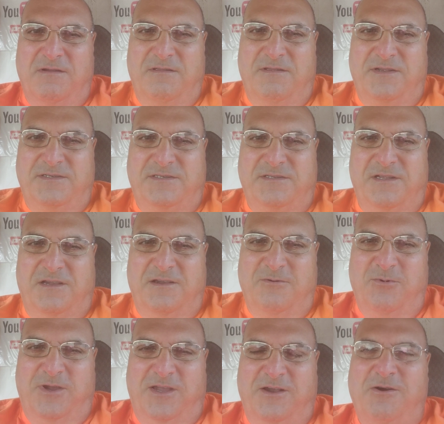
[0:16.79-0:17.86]
this
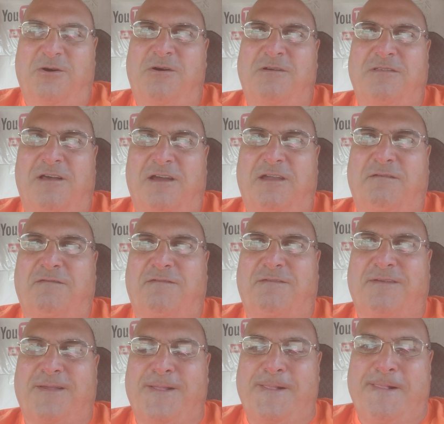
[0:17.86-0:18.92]
thing we call life.
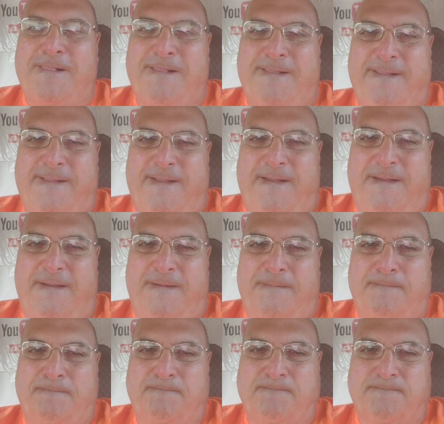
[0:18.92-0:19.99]
Um,